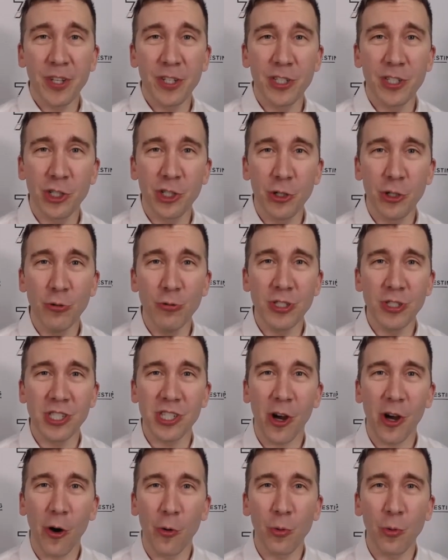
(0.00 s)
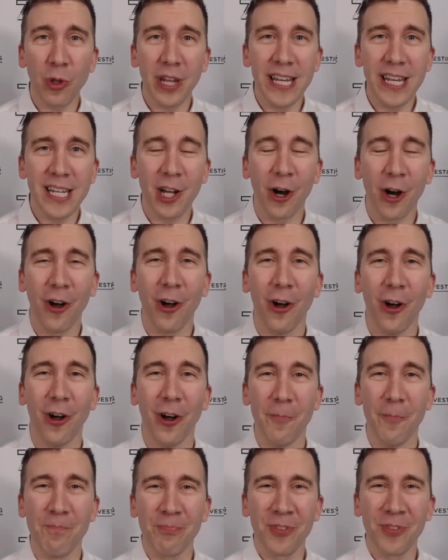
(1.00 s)
students only
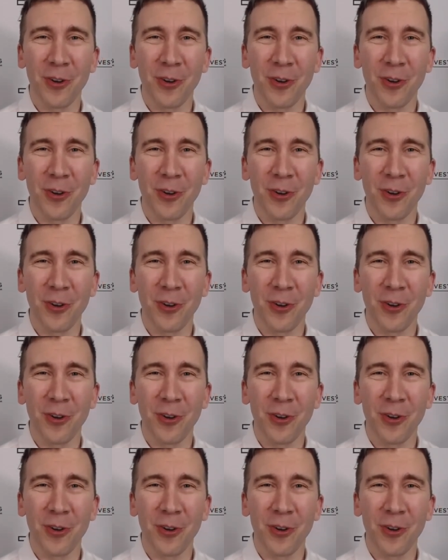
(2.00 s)
call